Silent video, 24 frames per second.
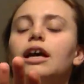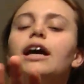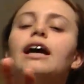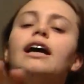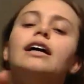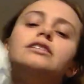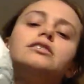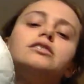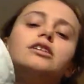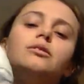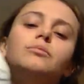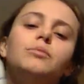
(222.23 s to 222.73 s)

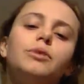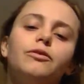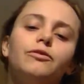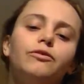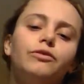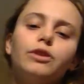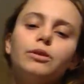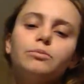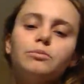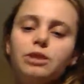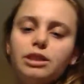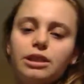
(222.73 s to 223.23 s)
it's going to be
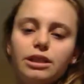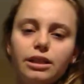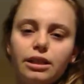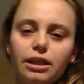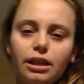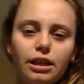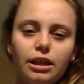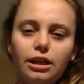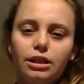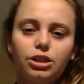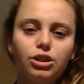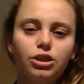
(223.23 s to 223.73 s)
flimsy
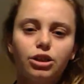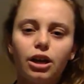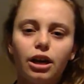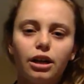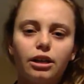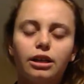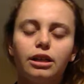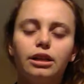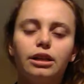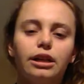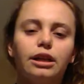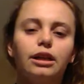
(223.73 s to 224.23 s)
again and you're not
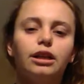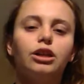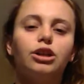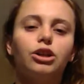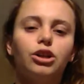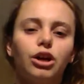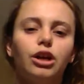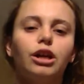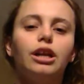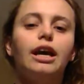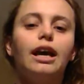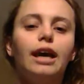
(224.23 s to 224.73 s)
going to get a
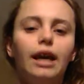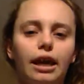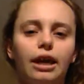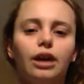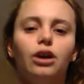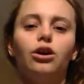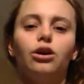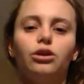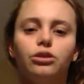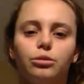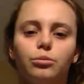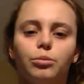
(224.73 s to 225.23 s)
good hit
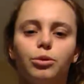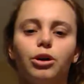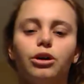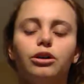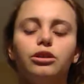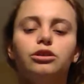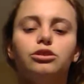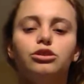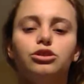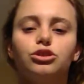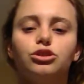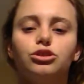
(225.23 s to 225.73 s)
on the ball, a
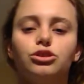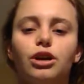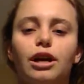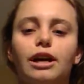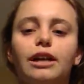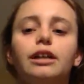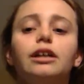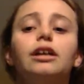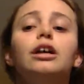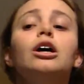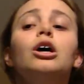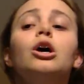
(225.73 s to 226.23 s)
good
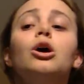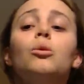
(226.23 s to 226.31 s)
strike.